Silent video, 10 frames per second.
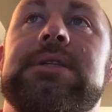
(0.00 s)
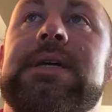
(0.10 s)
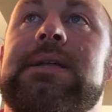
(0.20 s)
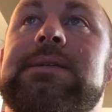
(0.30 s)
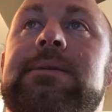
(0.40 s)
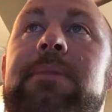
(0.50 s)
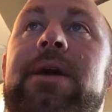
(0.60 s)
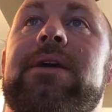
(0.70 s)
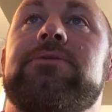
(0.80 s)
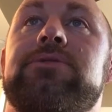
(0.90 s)
tell us
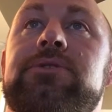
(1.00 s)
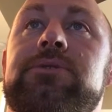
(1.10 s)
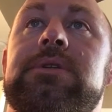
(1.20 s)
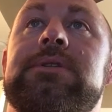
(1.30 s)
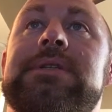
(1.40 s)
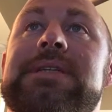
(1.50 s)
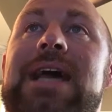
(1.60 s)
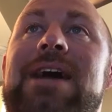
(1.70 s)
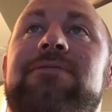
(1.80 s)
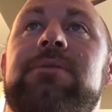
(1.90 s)
about how students,
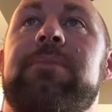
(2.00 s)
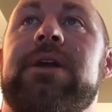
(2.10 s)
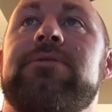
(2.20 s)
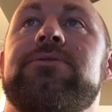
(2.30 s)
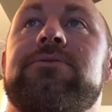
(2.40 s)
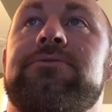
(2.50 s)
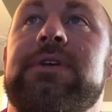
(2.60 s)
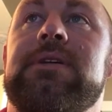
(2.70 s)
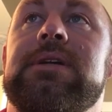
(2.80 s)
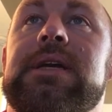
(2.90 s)
staff, and parents are
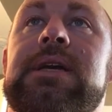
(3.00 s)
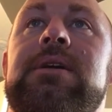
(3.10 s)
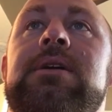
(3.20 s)
feeling